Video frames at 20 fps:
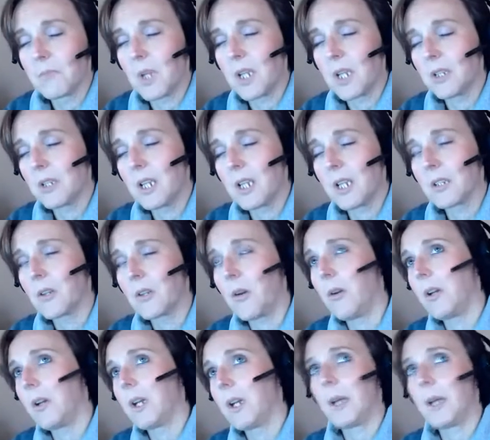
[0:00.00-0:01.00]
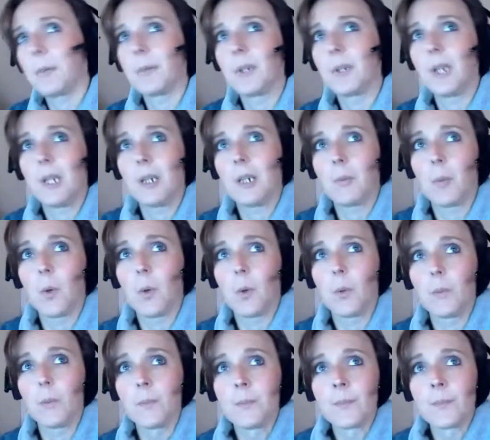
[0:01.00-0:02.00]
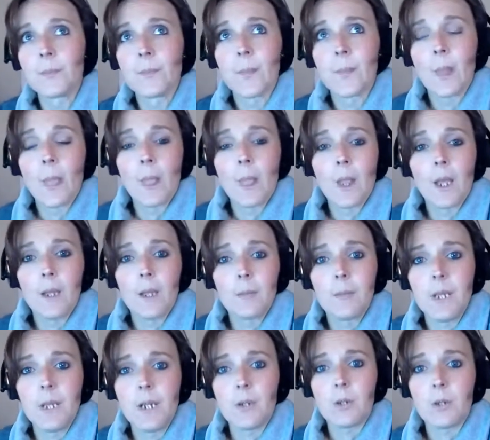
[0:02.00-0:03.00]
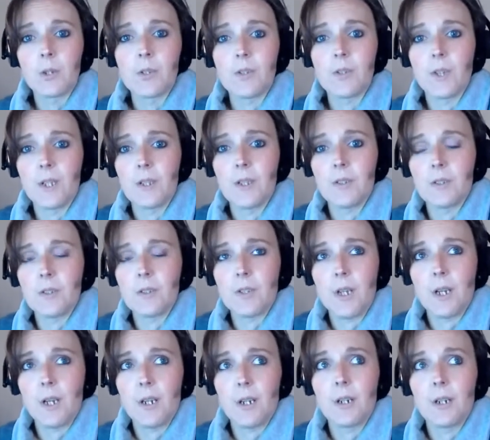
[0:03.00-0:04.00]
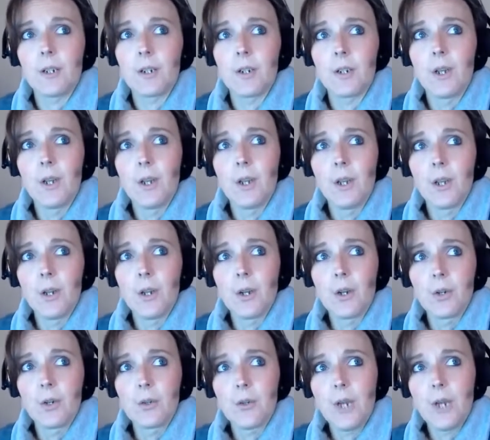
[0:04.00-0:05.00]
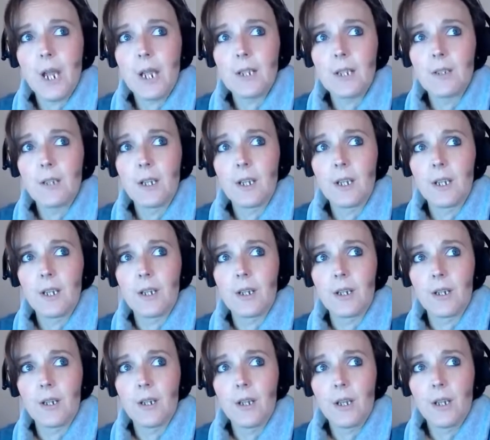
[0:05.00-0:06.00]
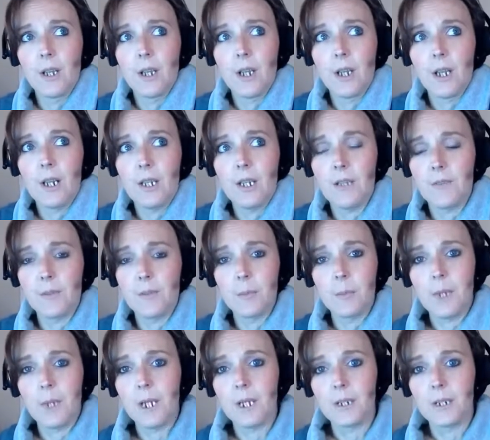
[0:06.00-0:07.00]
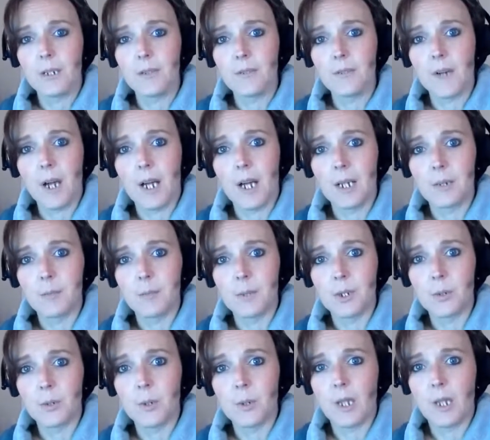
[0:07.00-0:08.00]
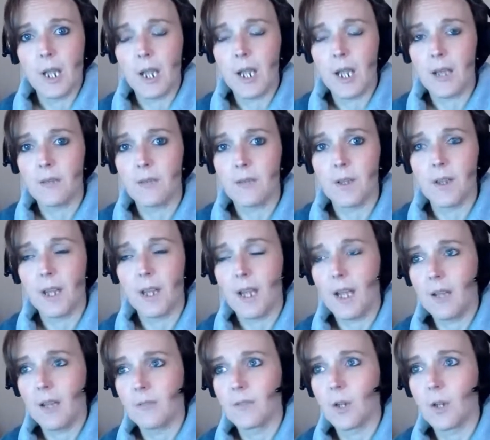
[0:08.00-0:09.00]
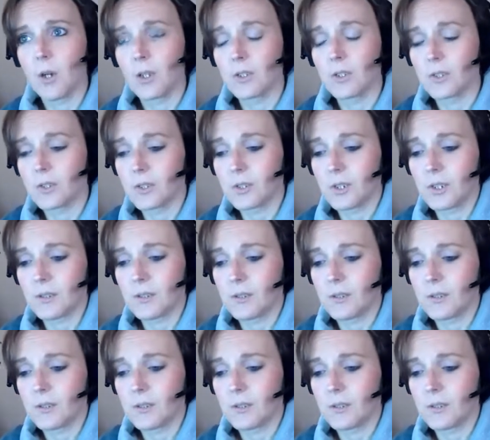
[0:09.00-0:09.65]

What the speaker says: that can't happen anymore, because it's creating an even bigger divide between the have and the have-nots.